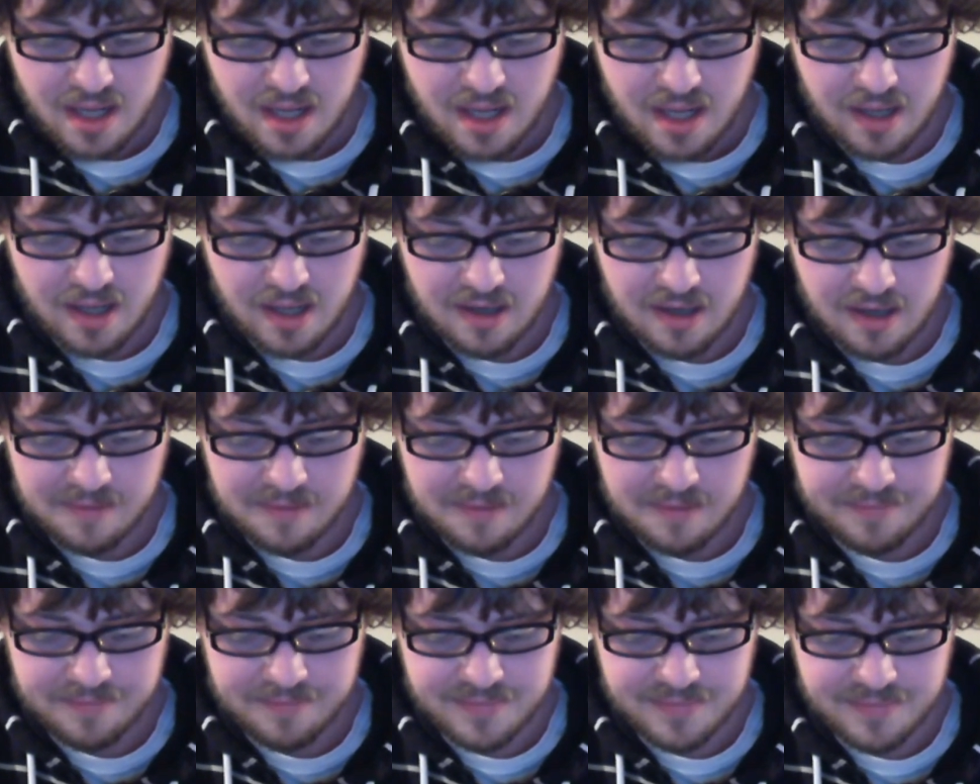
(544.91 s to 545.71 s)

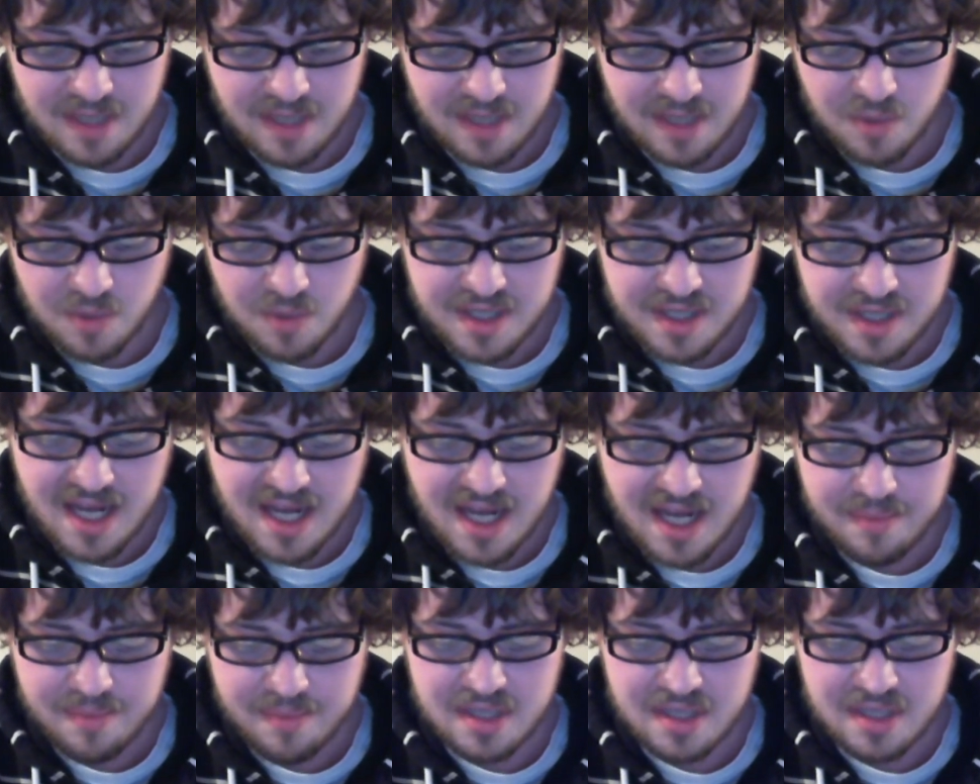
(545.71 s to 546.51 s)
They
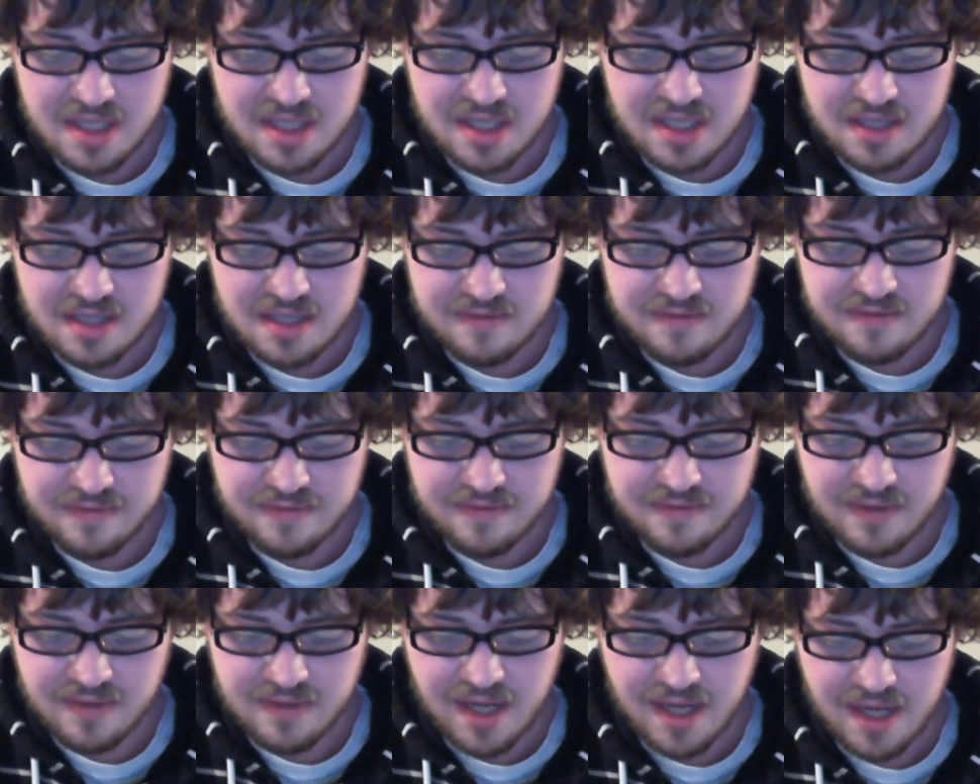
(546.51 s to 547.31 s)
recap Eve
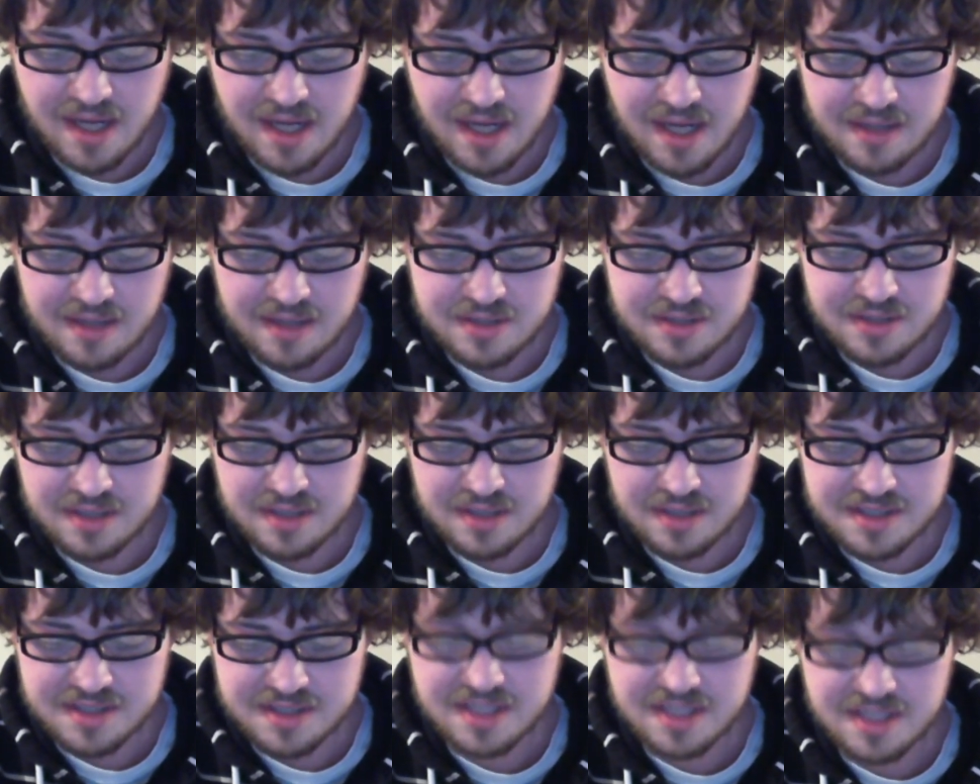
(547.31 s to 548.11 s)
and
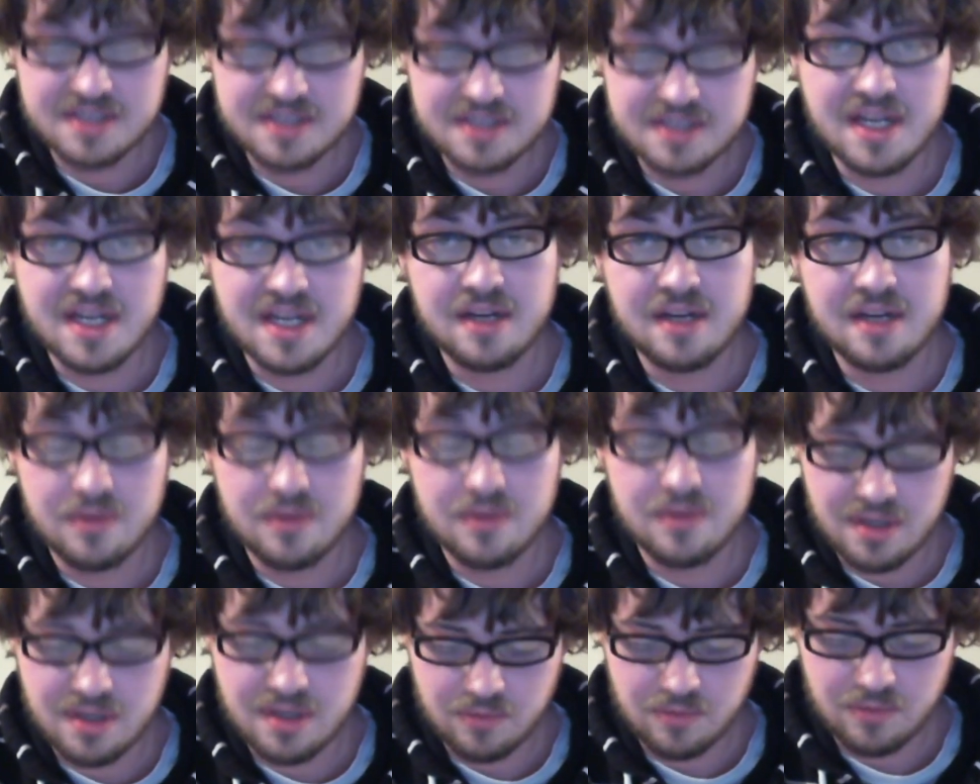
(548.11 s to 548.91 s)
John Cena's
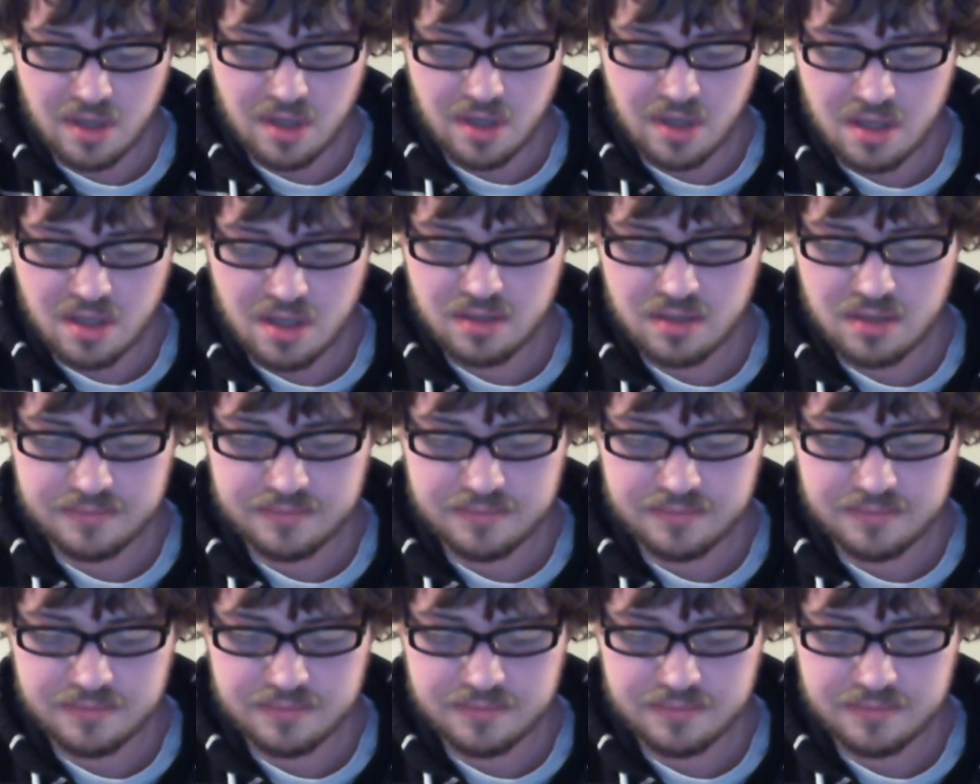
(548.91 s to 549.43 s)
angle on Raw.